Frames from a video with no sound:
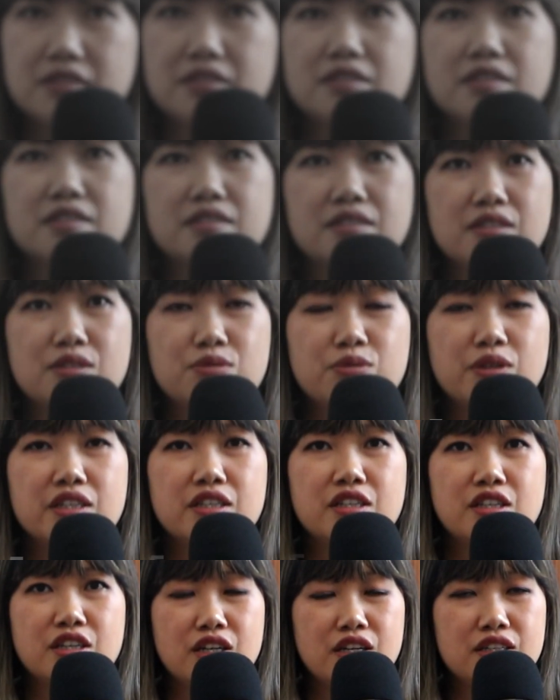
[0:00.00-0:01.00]
This is where
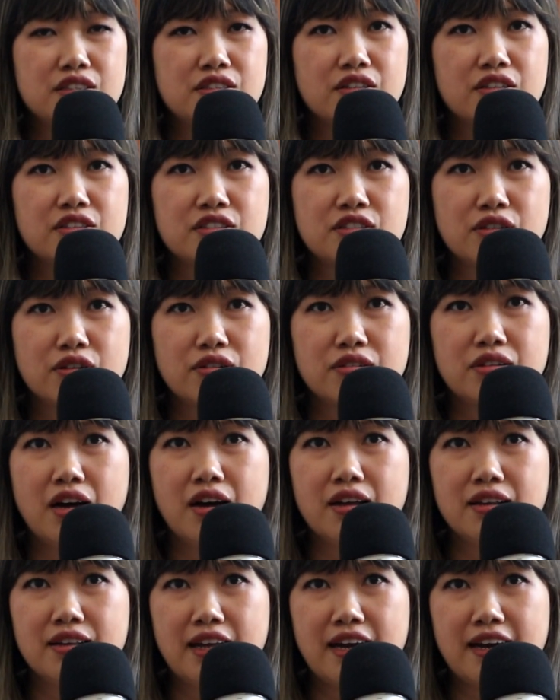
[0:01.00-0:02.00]
goods are sold
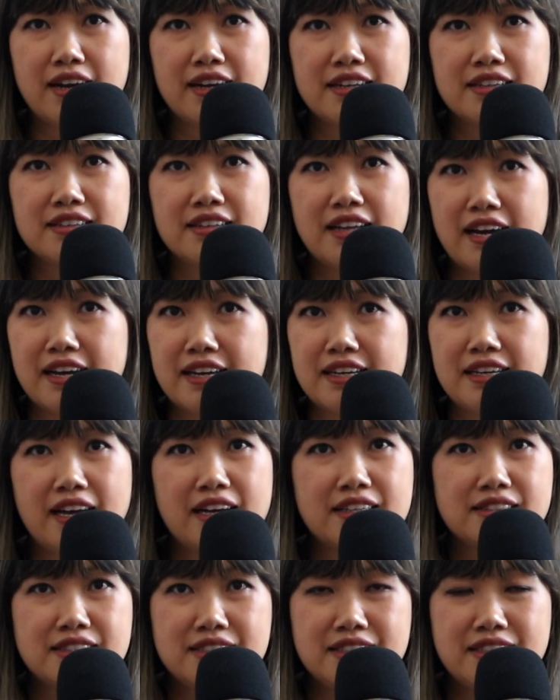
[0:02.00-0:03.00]
online like
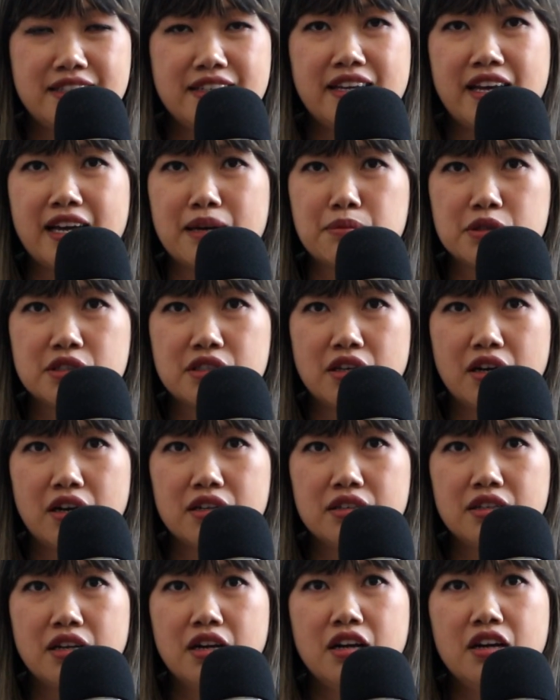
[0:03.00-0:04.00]
Etsy,
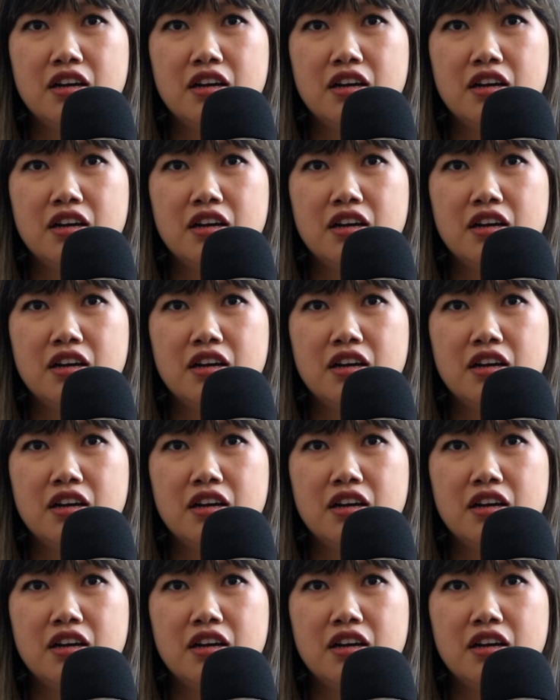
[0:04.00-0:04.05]
Amazon